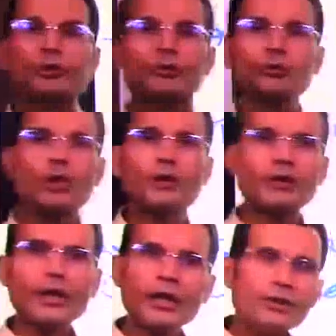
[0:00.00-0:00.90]
to
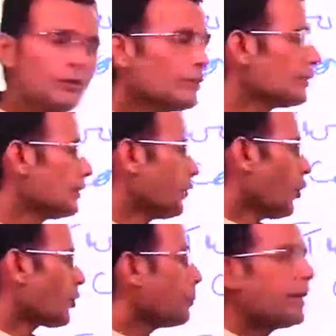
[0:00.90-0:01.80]
attain
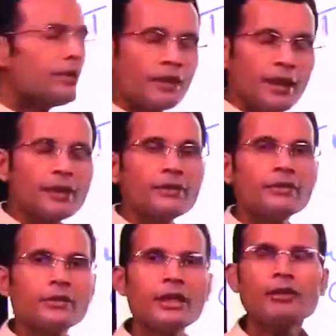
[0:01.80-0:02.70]
or maintain
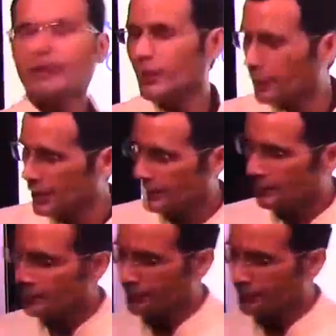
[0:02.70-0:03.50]
equilibrium.